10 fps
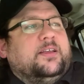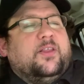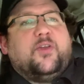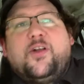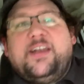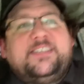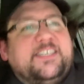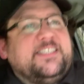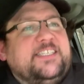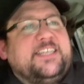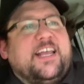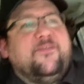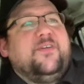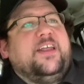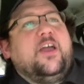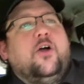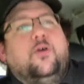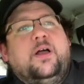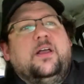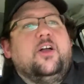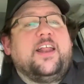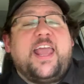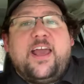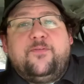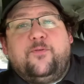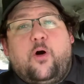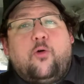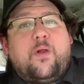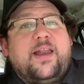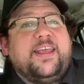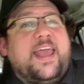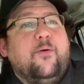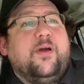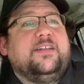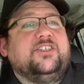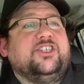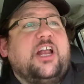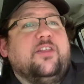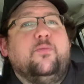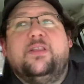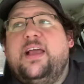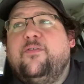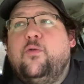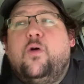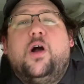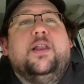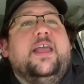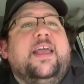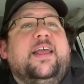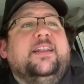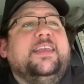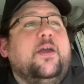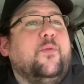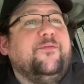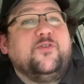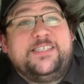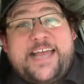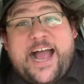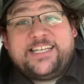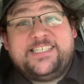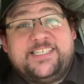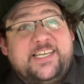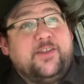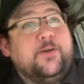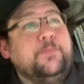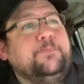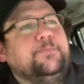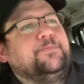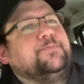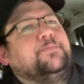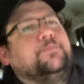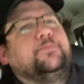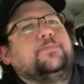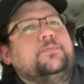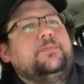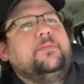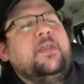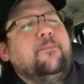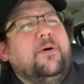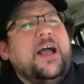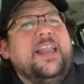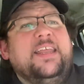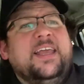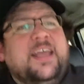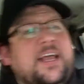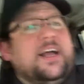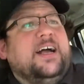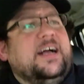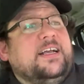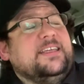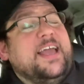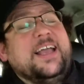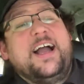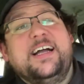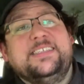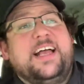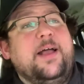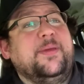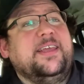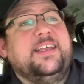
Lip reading: 30 to 60 second video. Got a handful already. Can't wait to share them with everyone and can't wait for Zack to see them. But yeah, guys, I mean,